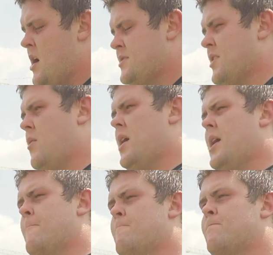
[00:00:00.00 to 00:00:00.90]
So.
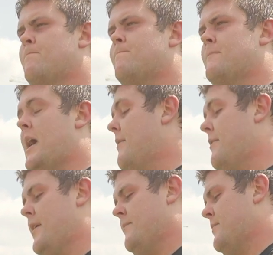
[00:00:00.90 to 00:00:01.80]
Um, yeah,
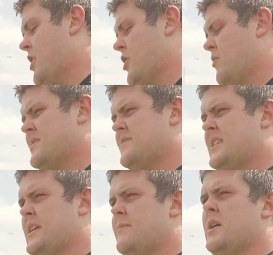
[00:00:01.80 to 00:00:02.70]
they, they're an aggressive
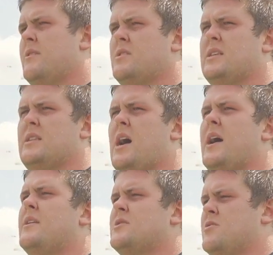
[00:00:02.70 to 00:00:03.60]
team. Uh, their D
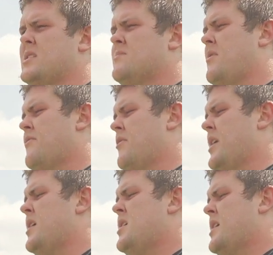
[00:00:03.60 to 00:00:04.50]
line is aggressive up front.